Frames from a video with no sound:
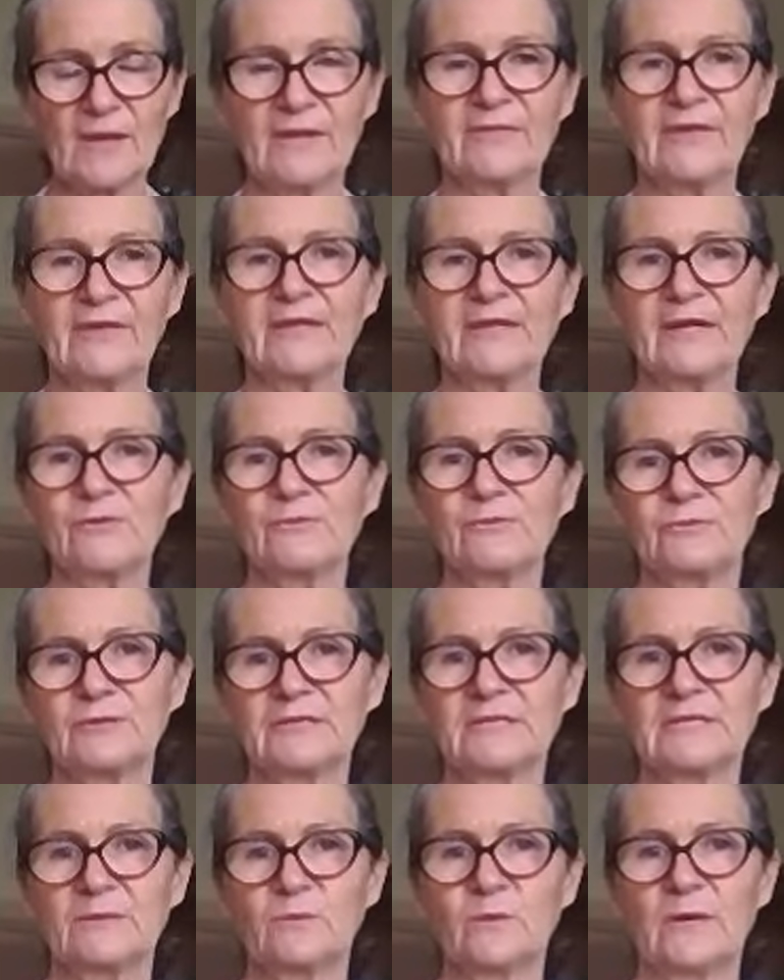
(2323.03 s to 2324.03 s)
they go
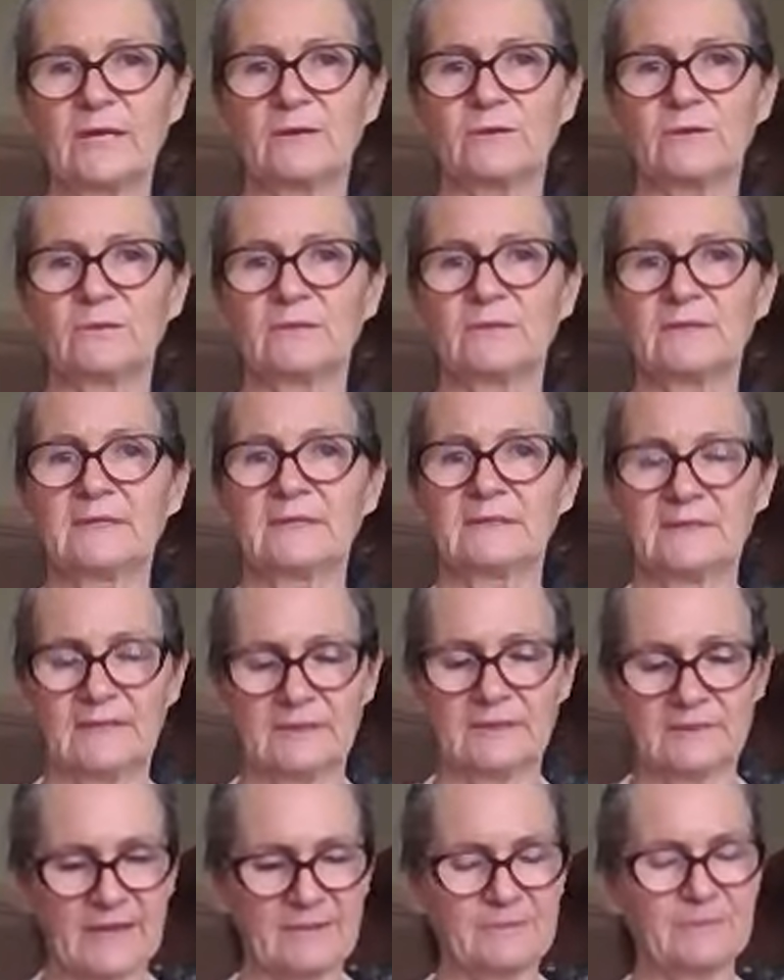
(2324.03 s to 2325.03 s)
really well,
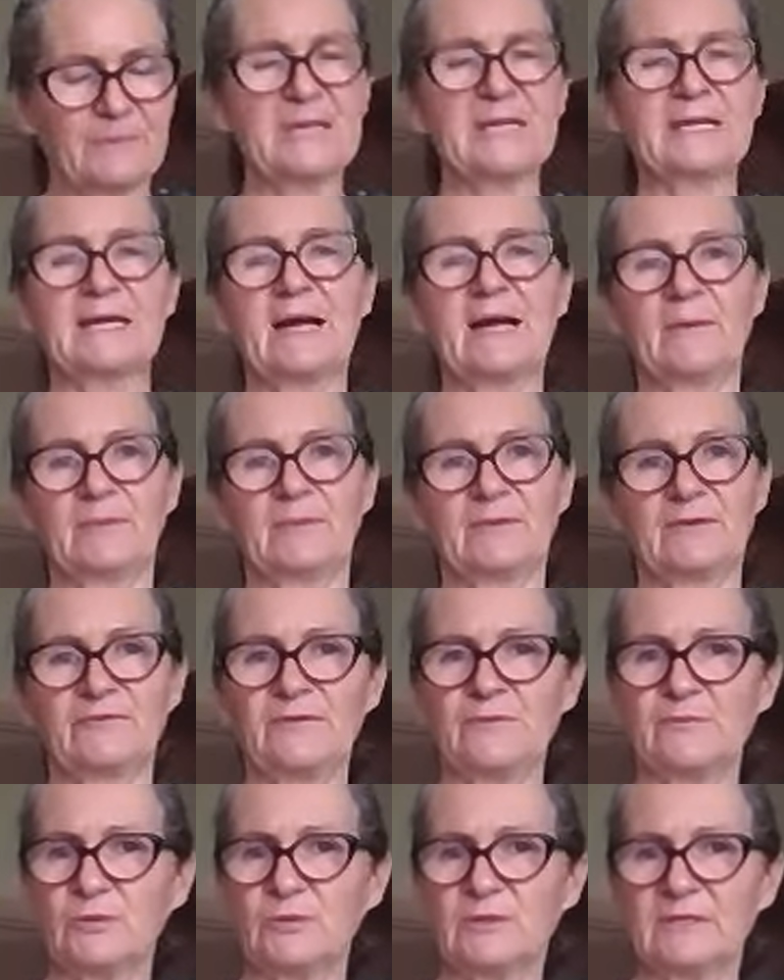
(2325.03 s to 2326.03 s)
but they pick up if
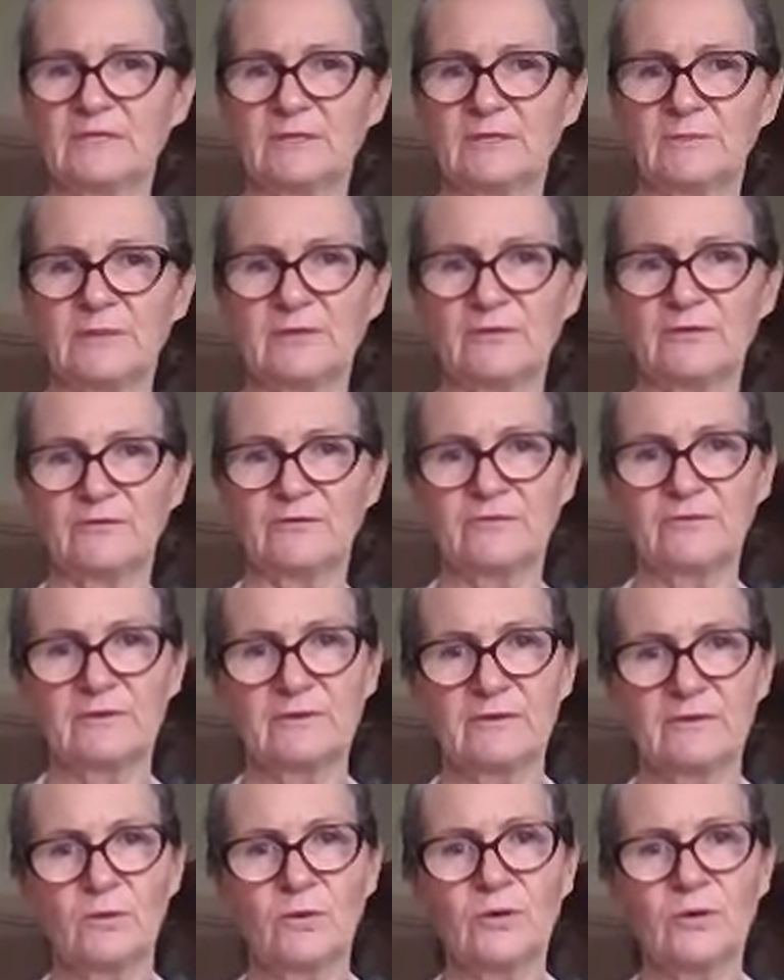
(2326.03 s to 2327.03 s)
you put a little bit of
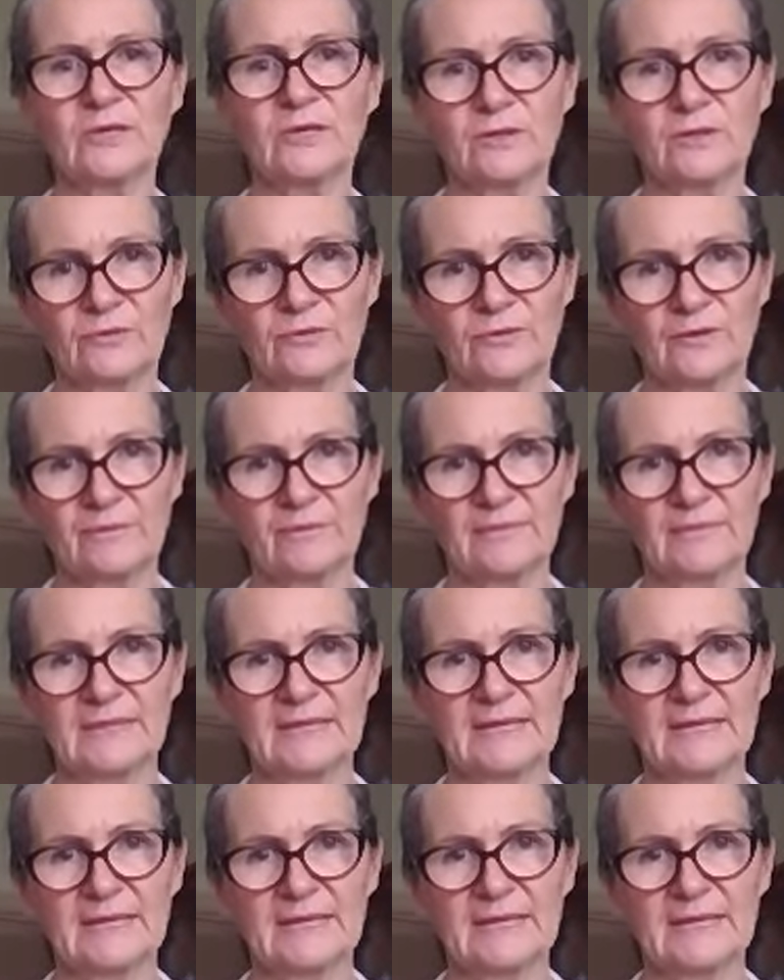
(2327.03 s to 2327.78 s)
oil on them.